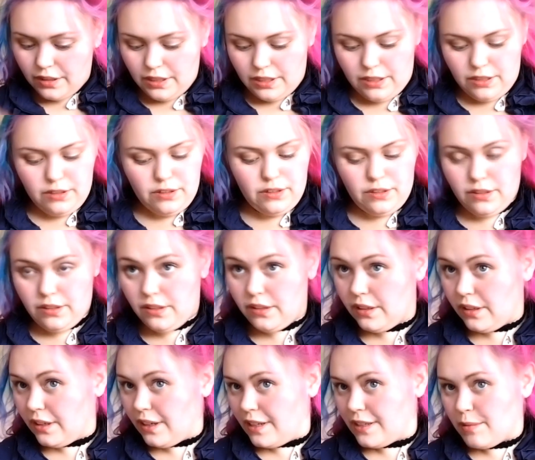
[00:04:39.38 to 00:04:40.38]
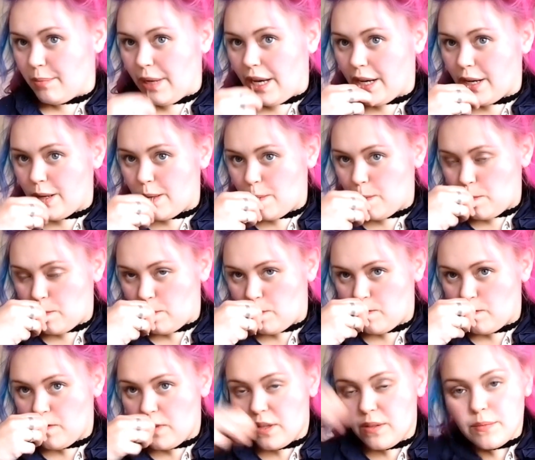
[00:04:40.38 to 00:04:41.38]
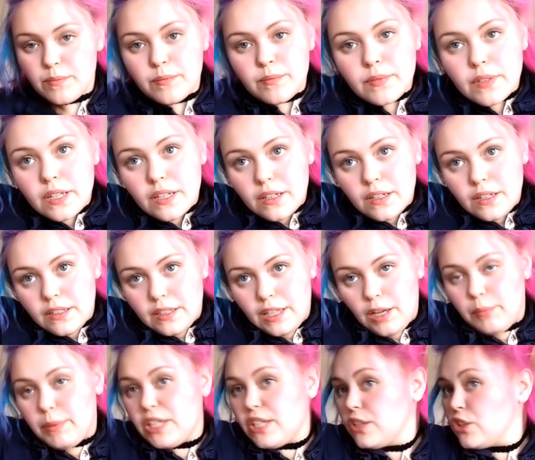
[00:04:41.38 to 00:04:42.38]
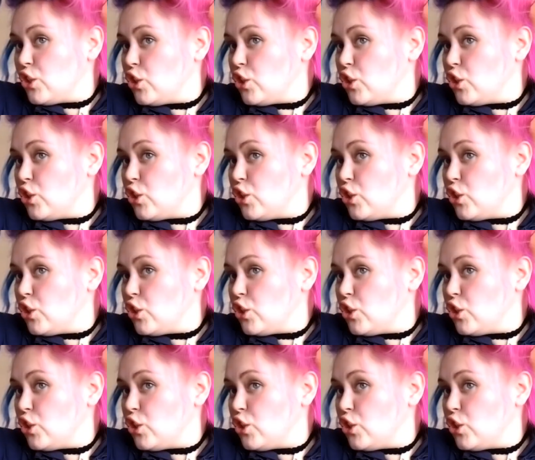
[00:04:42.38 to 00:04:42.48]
here at the back. Now make